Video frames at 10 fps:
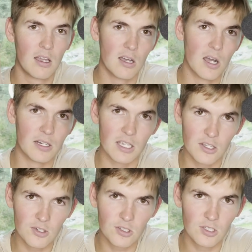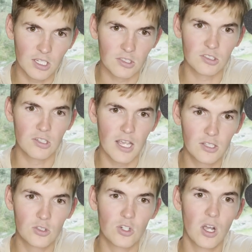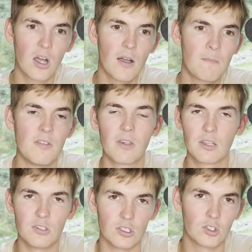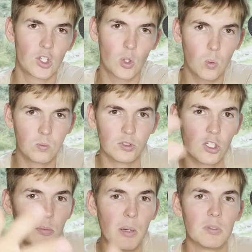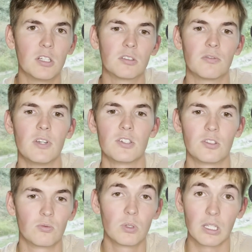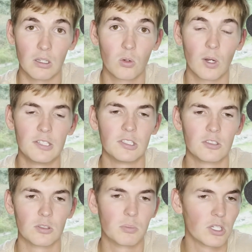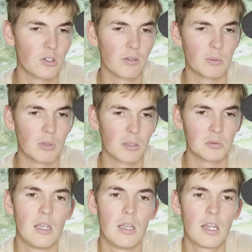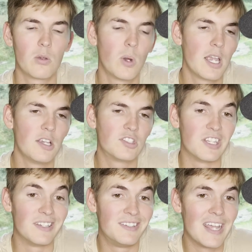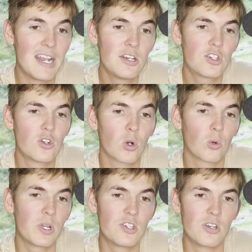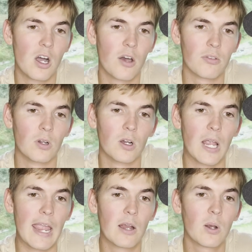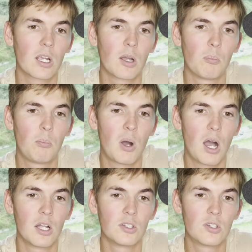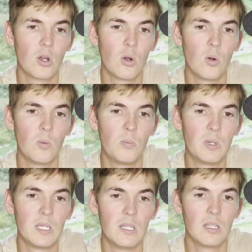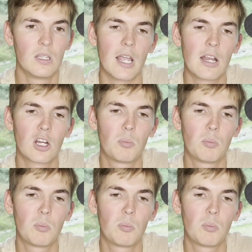unhinges like a snake's jaw, and then they can just scoop up tons of fish. It's really crazy. Here's a picture of it, probably. Anyways, Danish Norwegian author Eric Pontopid Eric